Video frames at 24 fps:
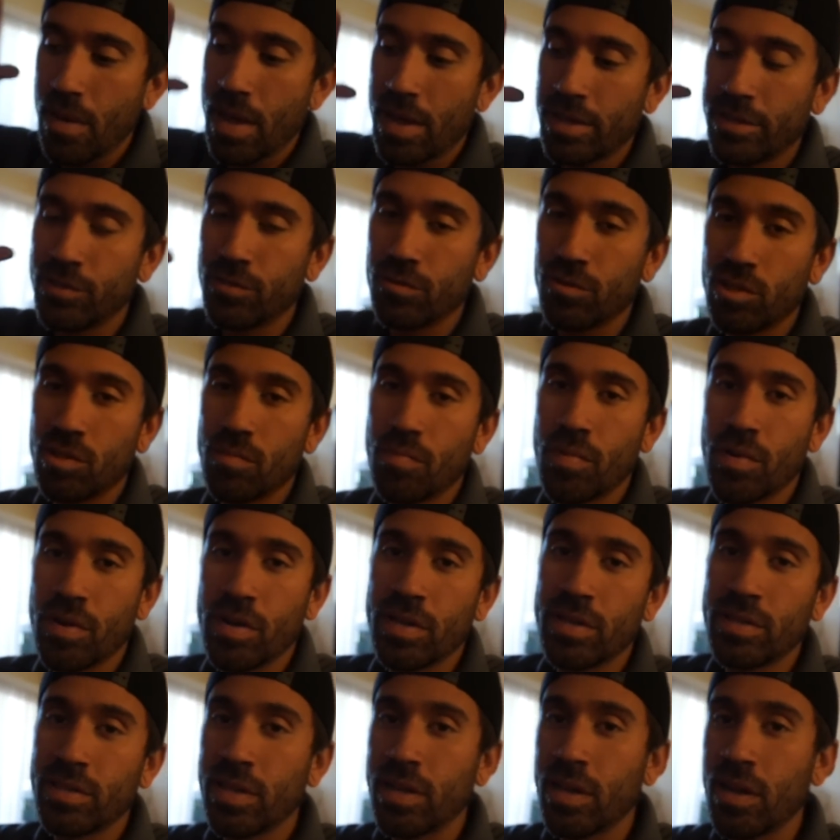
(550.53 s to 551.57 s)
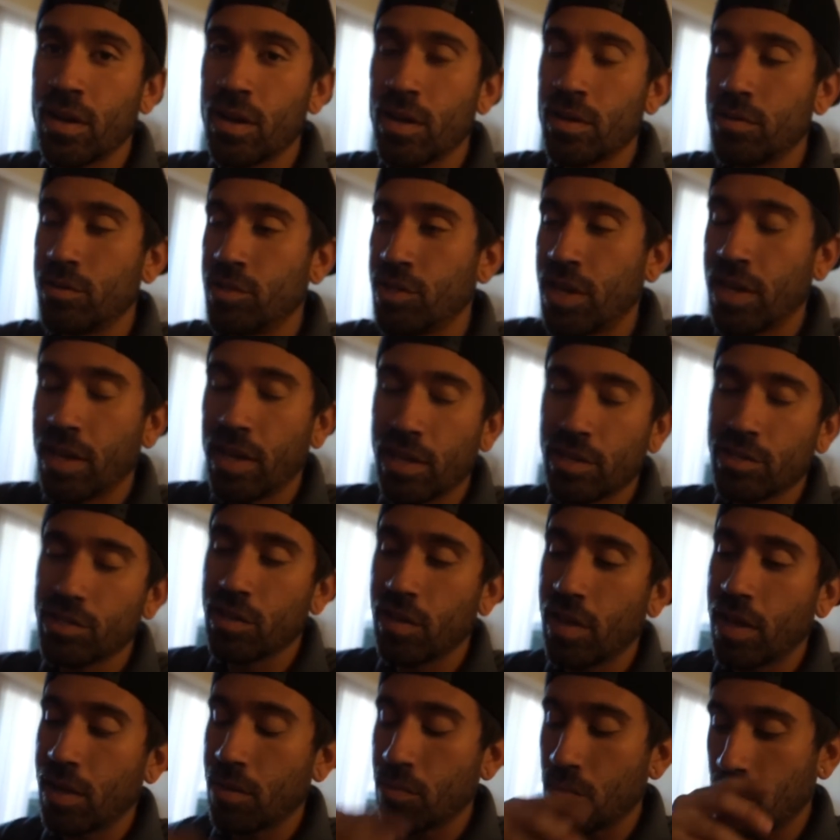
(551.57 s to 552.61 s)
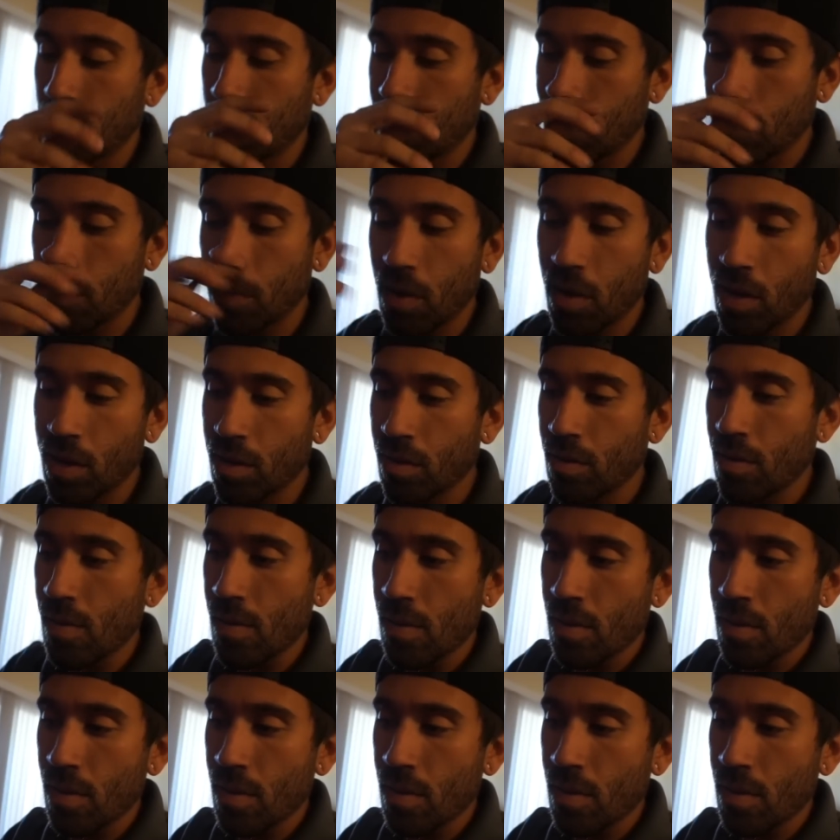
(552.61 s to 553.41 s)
as soon as you put an intake on, check engine light will come on.